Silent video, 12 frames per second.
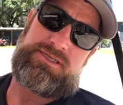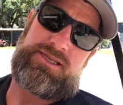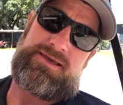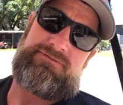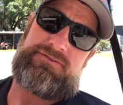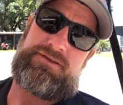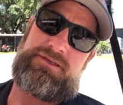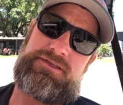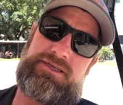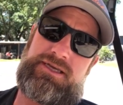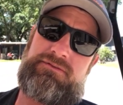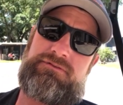the live
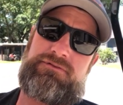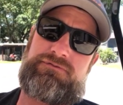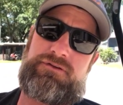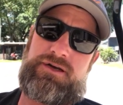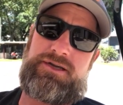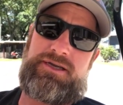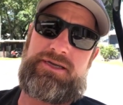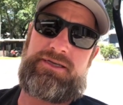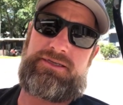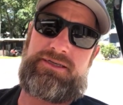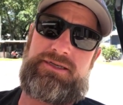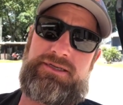feed every
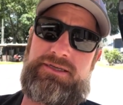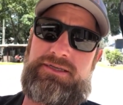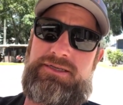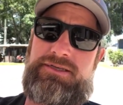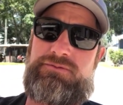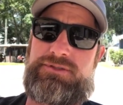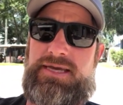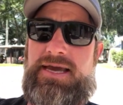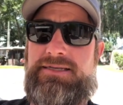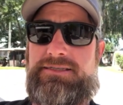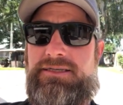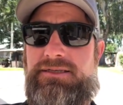Friday, and he was
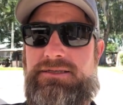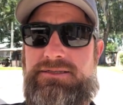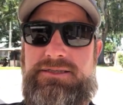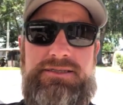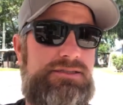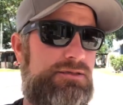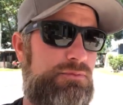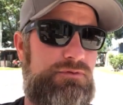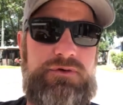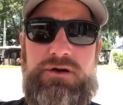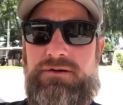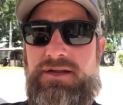asking to see some
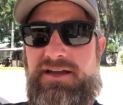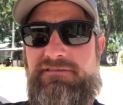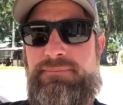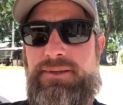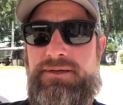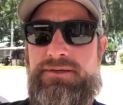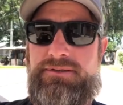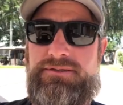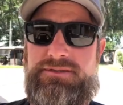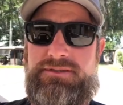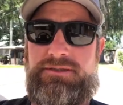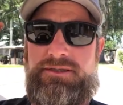of our live
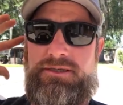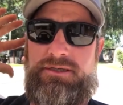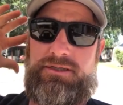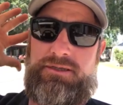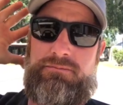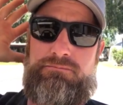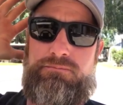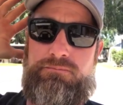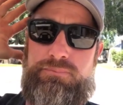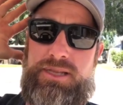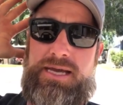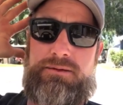bears,
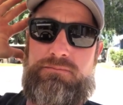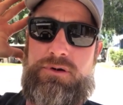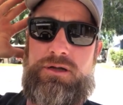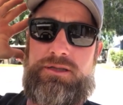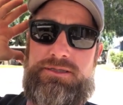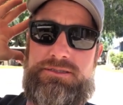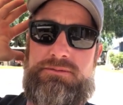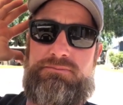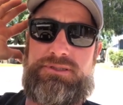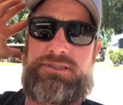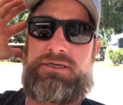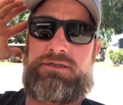black mollies in
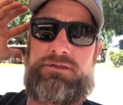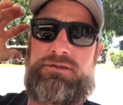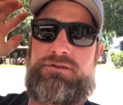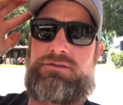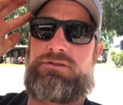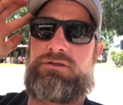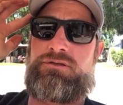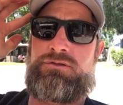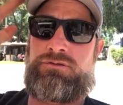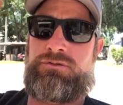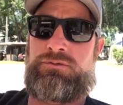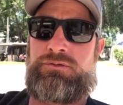particular.
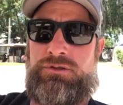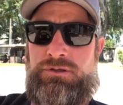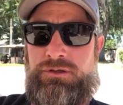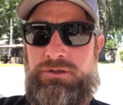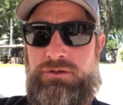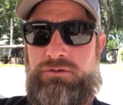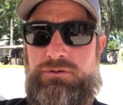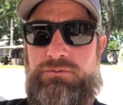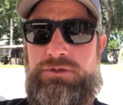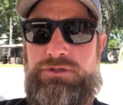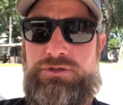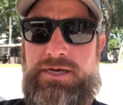So
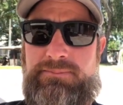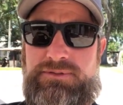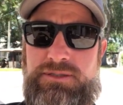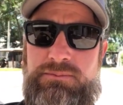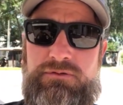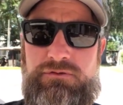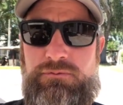we trapped some of